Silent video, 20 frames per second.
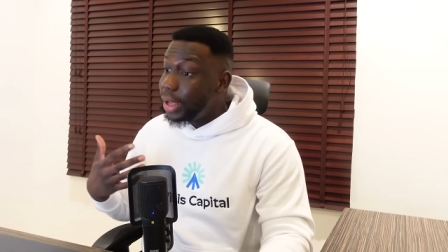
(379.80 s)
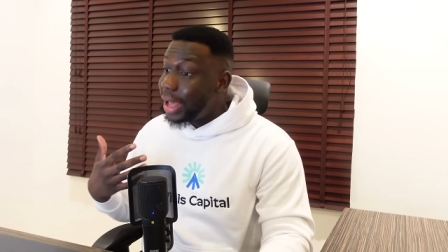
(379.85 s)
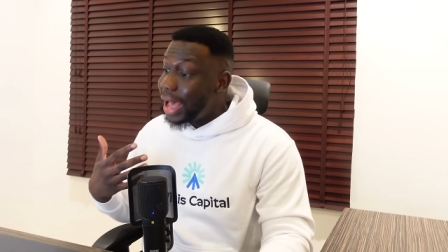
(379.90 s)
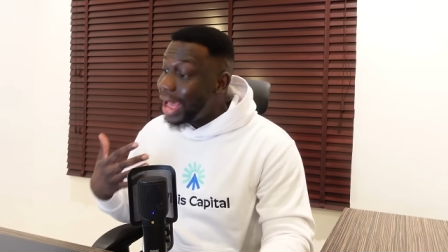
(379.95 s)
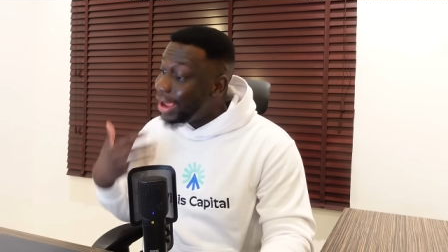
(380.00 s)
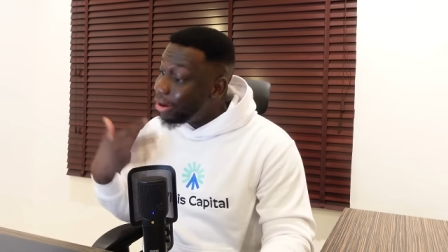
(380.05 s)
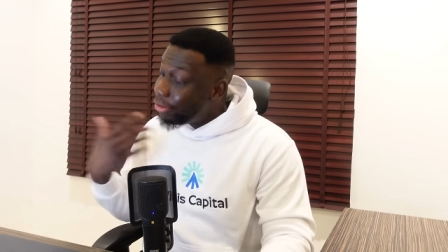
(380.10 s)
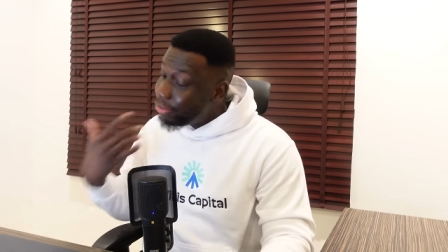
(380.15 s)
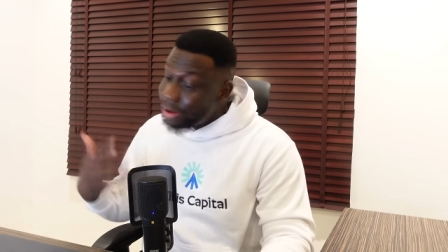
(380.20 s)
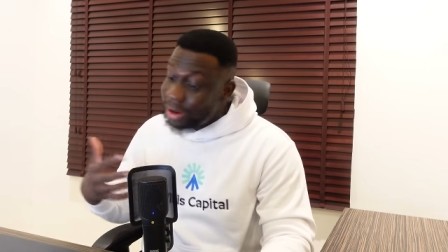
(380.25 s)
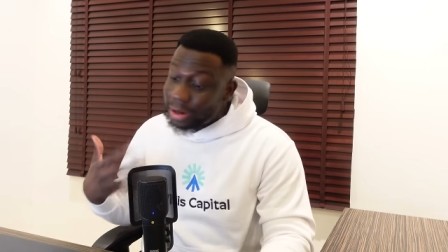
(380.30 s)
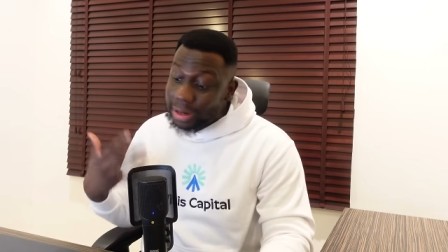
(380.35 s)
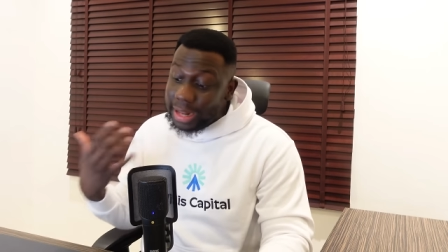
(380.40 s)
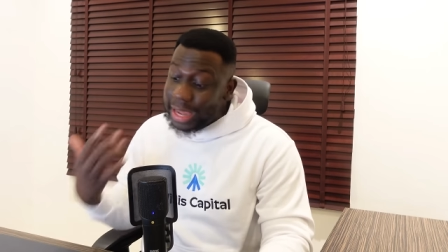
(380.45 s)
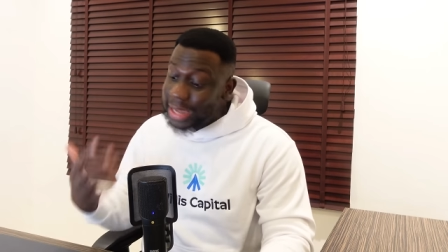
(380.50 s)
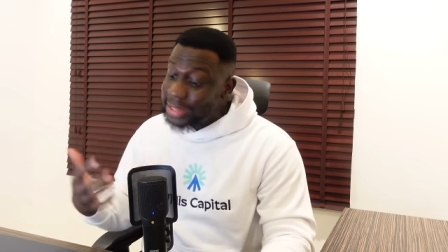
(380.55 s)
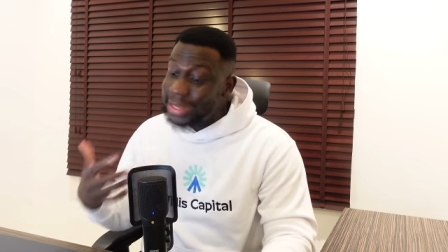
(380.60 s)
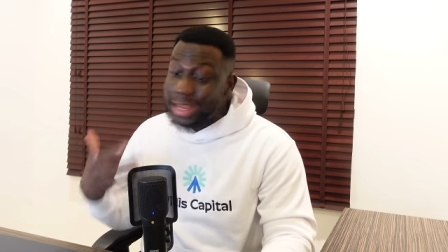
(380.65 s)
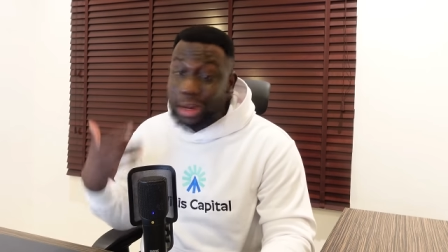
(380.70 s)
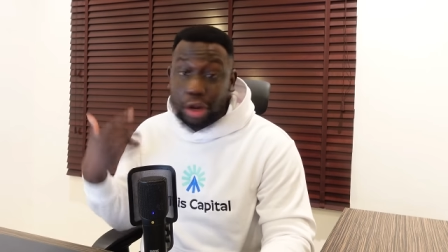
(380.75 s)
I
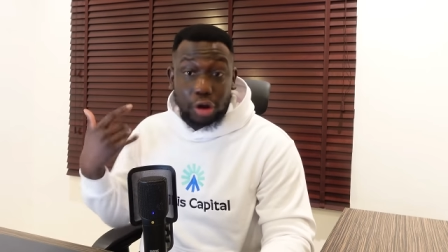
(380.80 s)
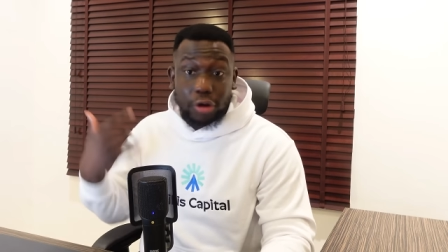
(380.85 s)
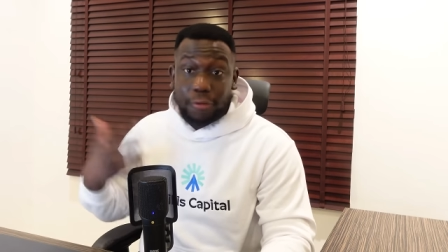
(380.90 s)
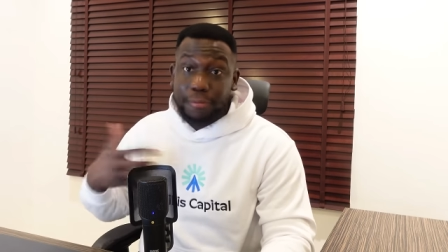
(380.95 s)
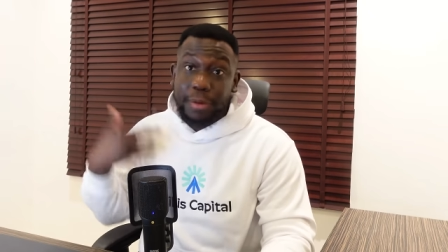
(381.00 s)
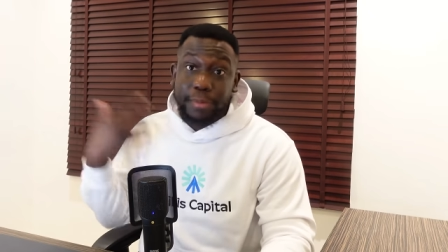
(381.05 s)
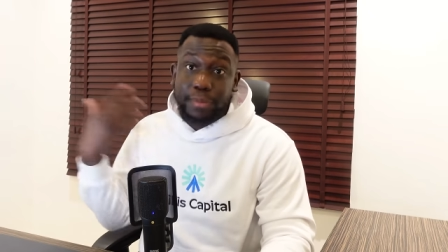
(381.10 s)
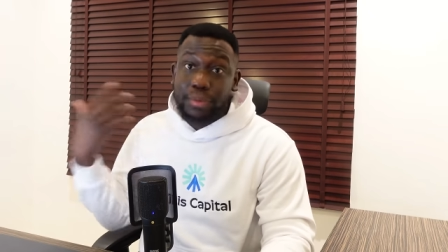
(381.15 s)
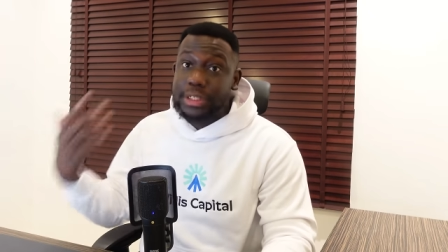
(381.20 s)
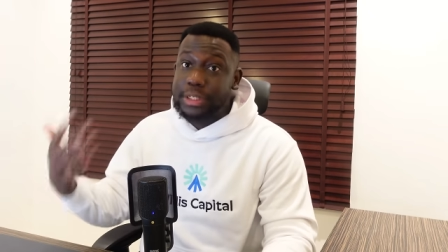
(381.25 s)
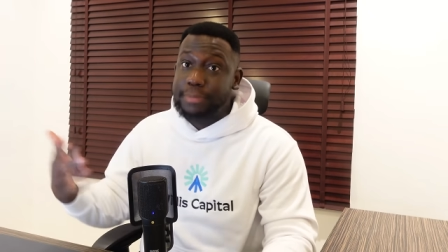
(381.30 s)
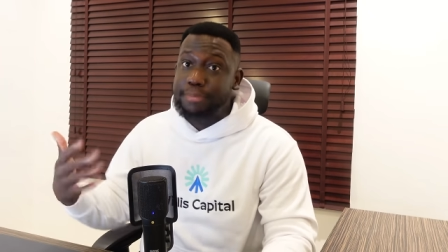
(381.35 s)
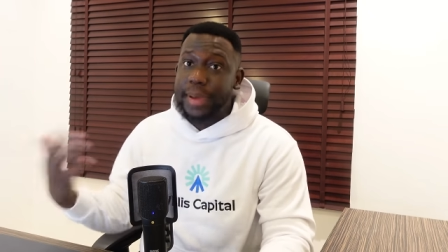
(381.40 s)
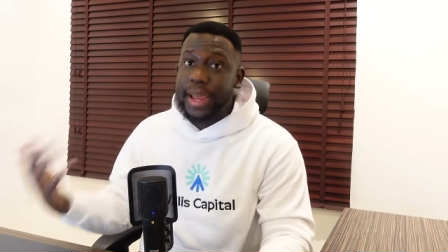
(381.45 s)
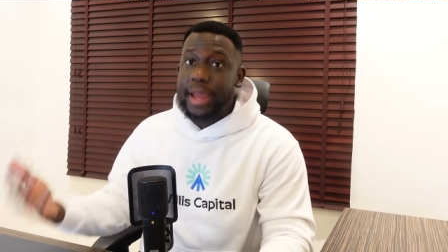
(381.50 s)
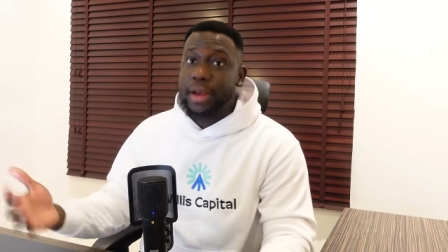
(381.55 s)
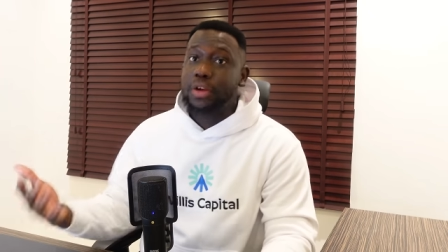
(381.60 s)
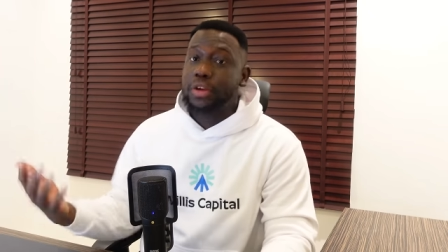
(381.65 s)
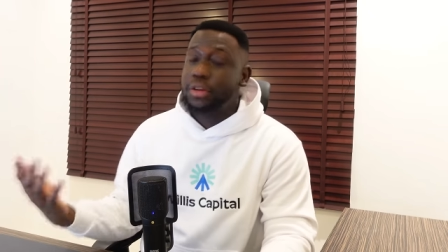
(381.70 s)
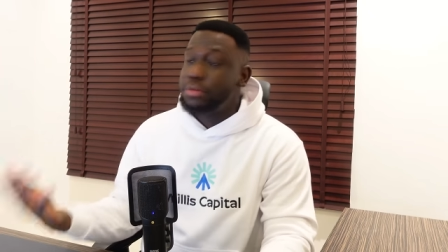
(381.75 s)
realized that a lot of people
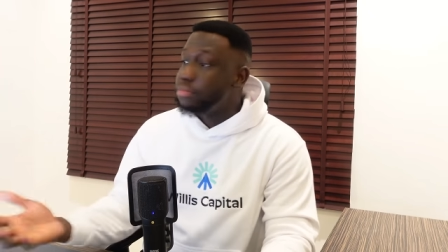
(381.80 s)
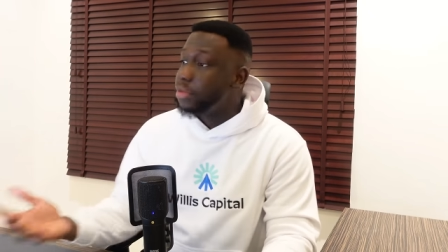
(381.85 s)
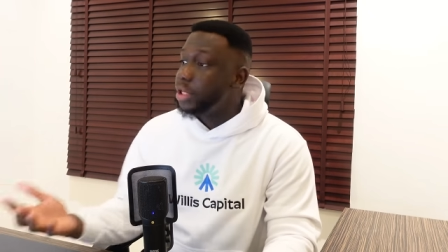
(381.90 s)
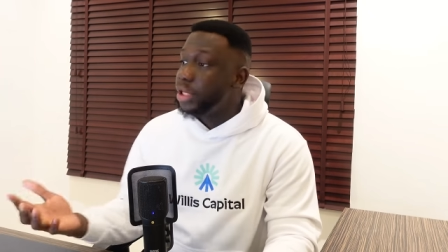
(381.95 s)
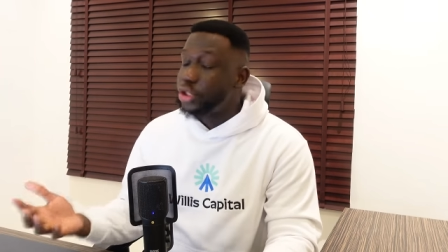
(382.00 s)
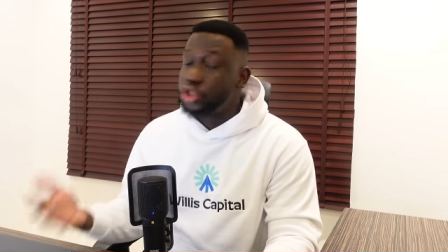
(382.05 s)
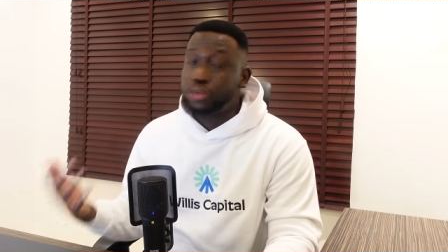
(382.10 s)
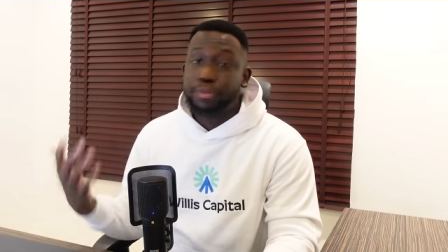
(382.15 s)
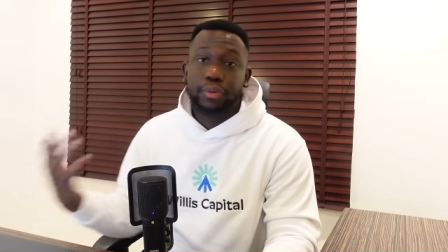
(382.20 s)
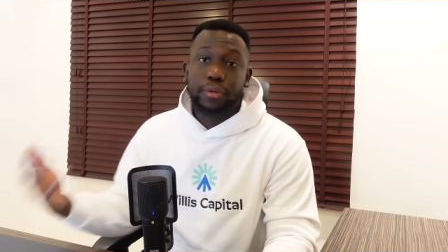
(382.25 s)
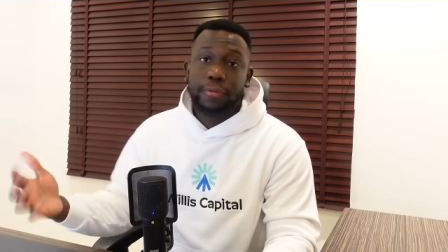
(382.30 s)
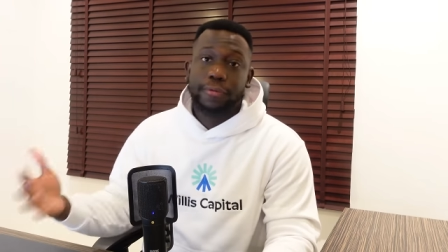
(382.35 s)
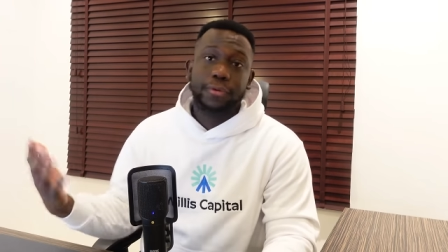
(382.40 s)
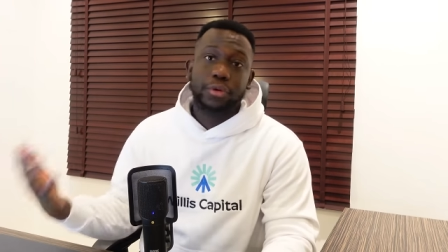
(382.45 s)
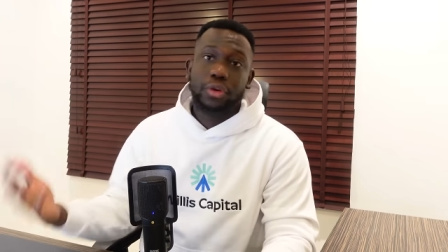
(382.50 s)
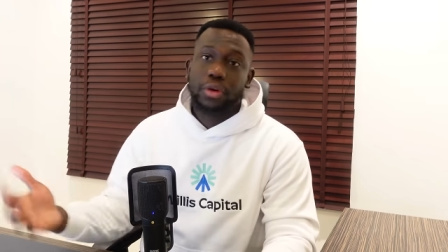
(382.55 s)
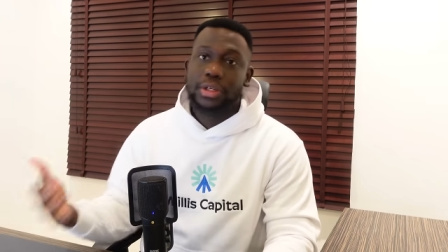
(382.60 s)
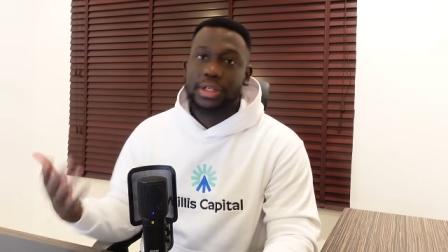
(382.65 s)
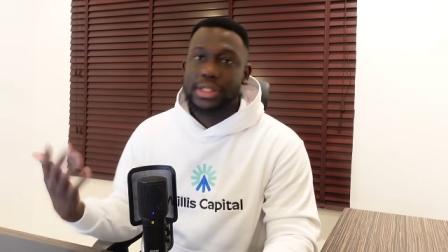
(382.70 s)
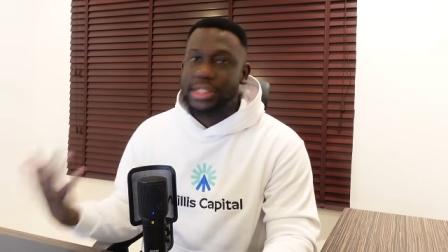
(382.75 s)
depend on me to put
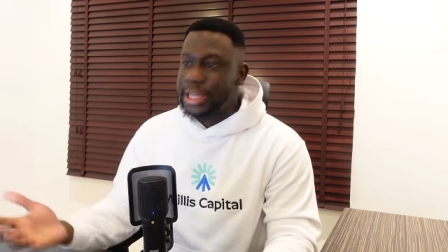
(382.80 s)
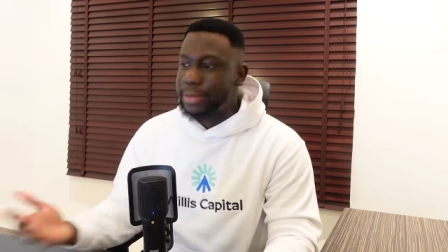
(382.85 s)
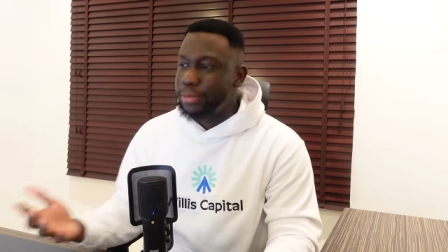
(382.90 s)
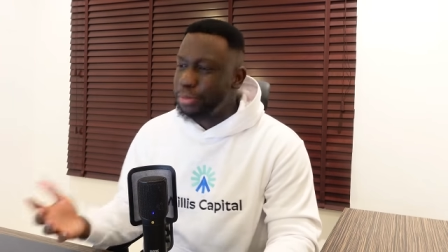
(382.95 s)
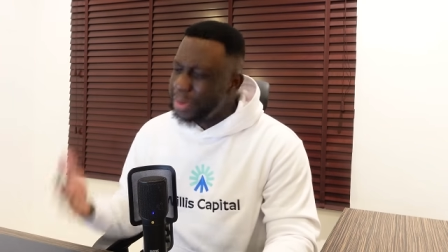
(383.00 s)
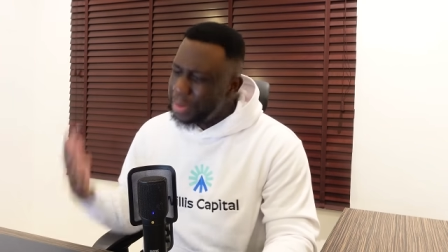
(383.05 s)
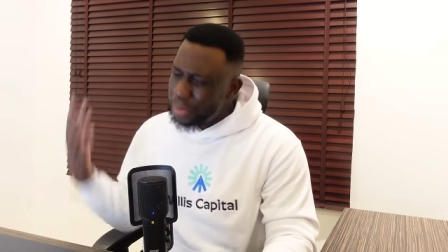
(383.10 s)
food on the table.